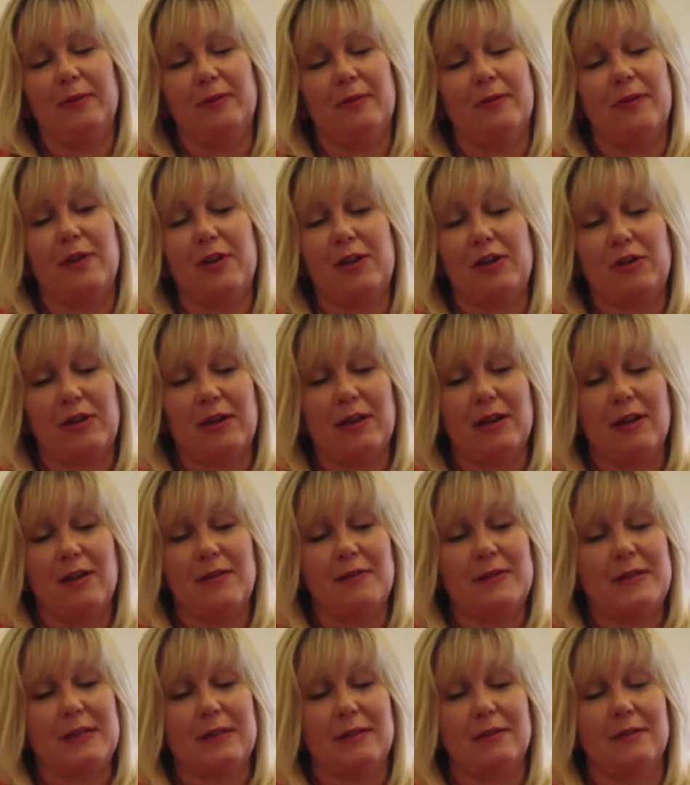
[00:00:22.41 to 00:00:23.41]
very good
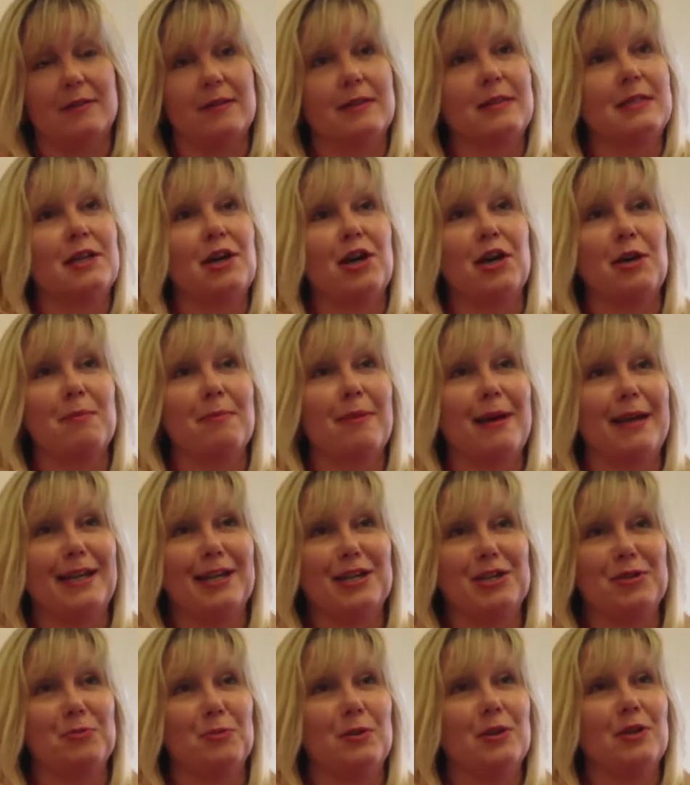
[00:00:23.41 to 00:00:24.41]
life skills, time
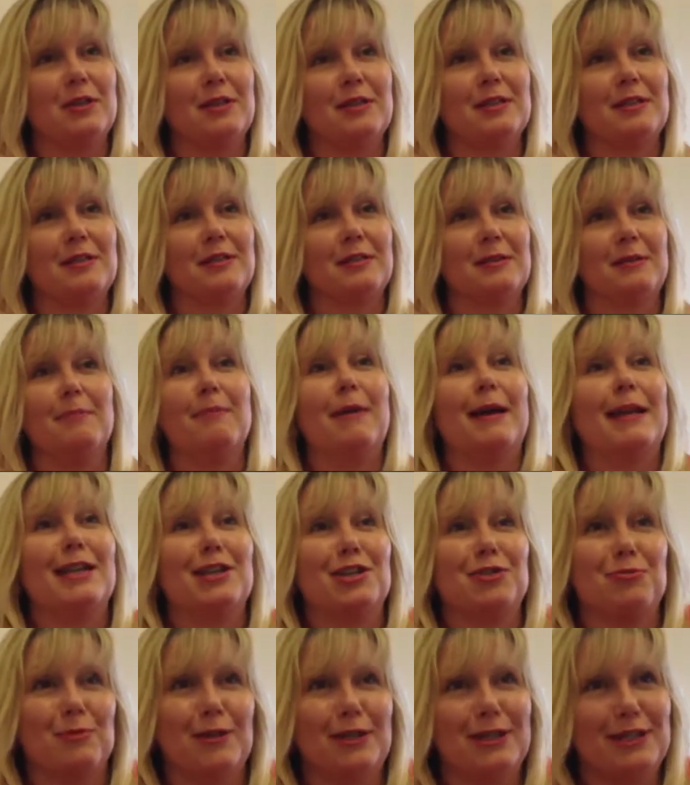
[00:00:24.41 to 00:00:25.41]
management,
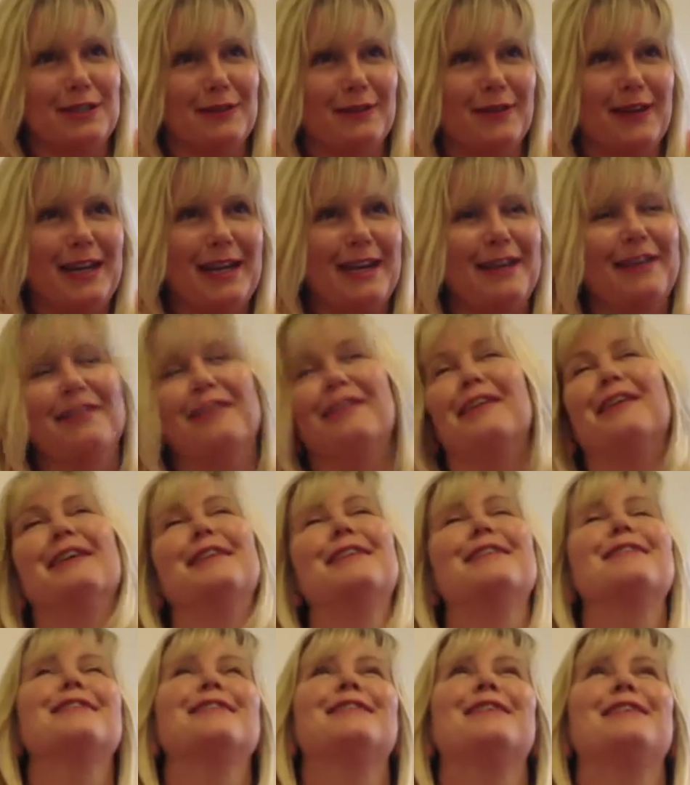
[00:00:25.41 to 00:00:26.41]
management of any
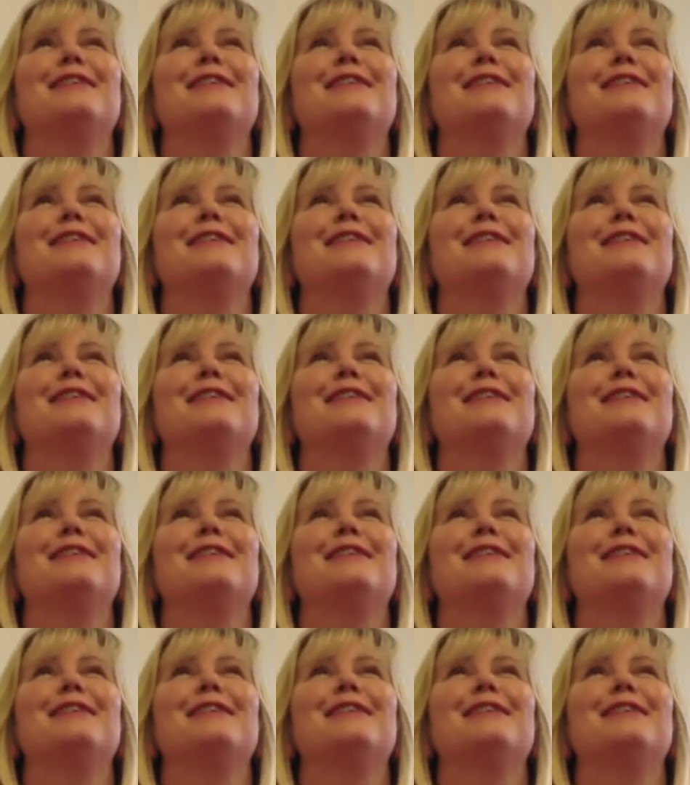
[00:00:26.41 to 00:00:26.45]
kind,